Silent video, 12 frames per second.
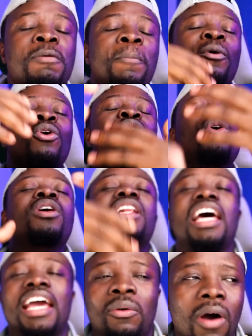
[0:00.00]
people look
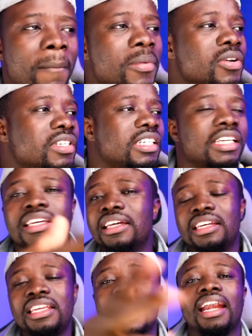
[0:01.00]
like Kuami Eugene,
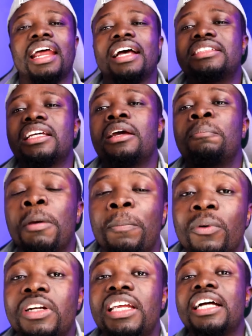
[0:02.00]
KiDi, and I said
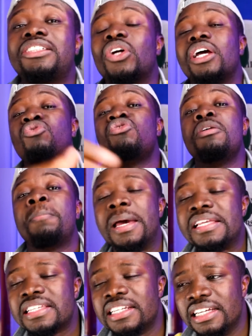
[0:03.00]
people they are trying to
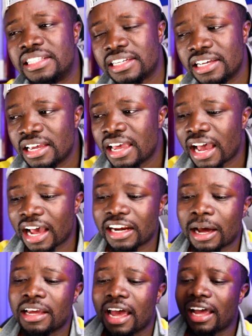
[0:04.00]
impersonate. And
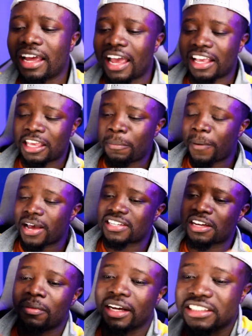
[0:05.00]
I keep
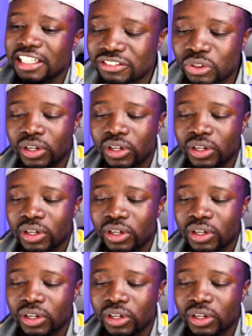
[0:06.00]
asking myself,